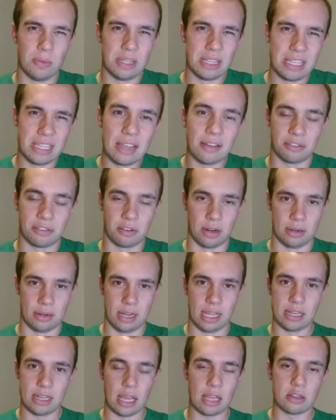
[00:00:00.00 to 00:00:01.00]
different
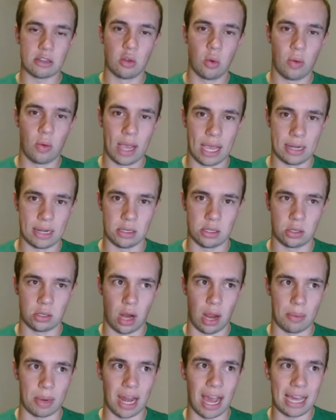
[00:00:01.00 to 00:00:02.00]
is the way I
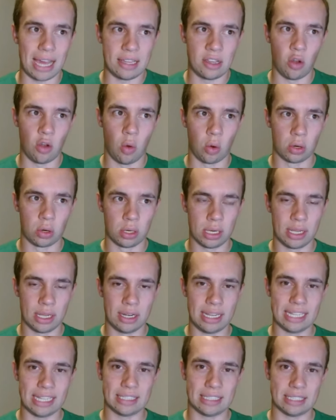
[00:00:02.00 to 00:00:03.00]
describe it. I think
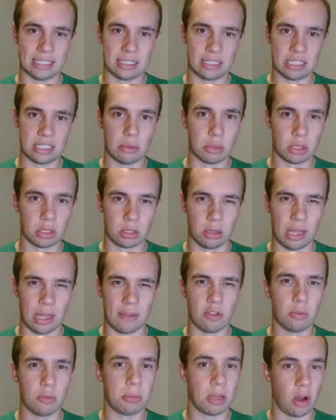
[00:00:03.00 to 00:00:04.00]
Oregon is a similar
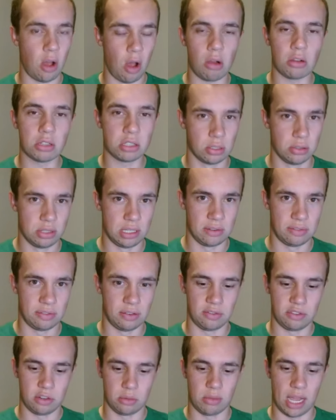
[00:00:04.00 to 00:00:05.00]
level, but also
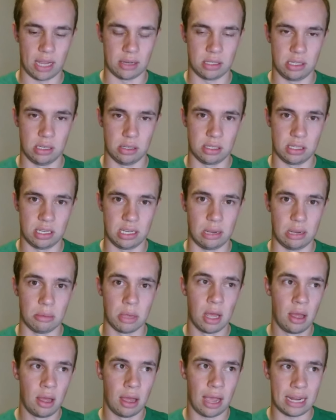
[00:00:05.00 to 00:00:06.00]
different from last year's team.
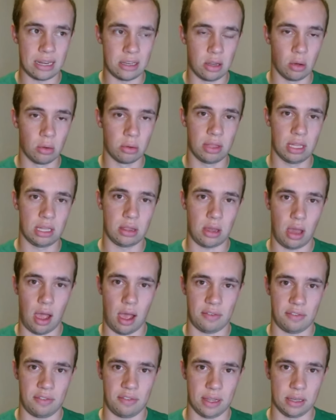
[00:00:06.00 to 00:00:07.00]
I don't think the
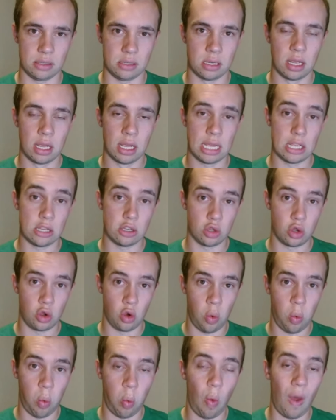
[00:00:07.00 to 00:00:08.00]
offense is
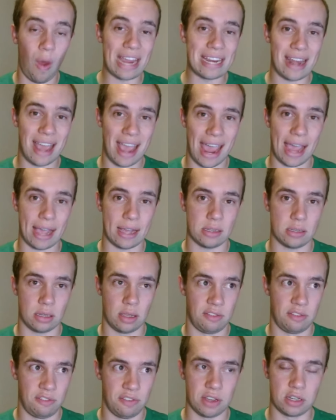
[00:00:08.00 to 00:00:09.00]
quite as
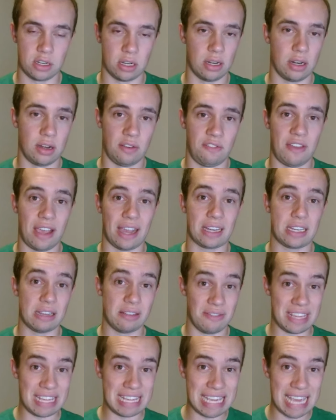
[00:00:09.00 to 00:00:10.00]
efficient and
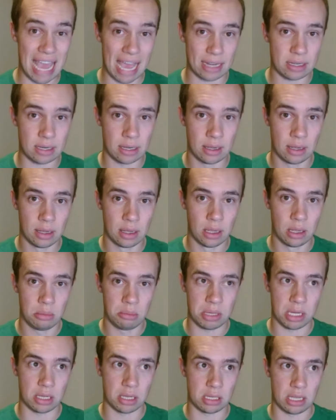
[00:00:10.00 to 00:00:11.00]
effective yet
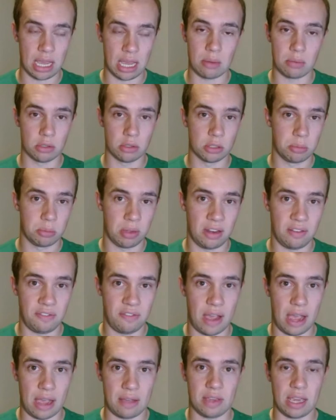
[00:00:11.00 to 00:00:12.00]
because Gabriel's played
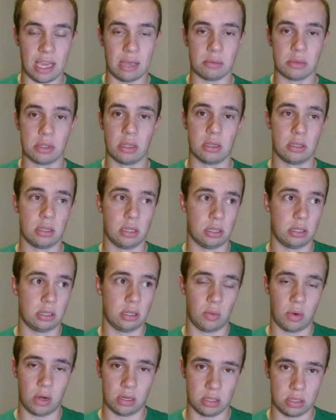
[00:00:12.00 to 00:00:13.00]
five games in the
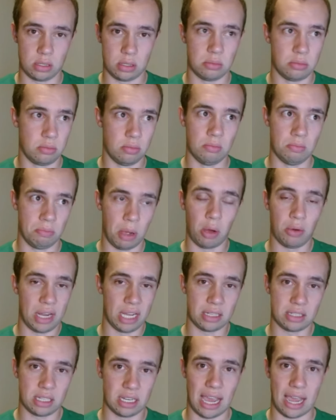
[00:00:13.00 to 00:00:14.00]
system, whereas Bo
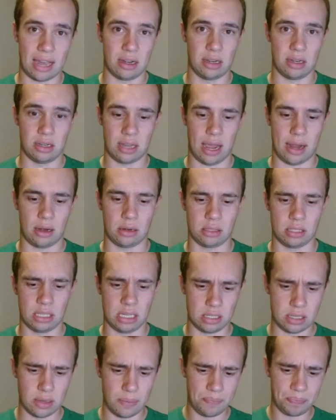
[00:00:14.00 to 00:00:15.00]
Nix had had an entire
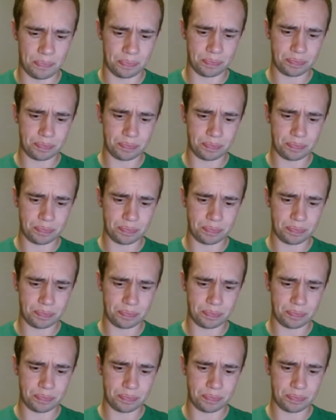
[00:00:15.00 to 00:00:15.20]
season.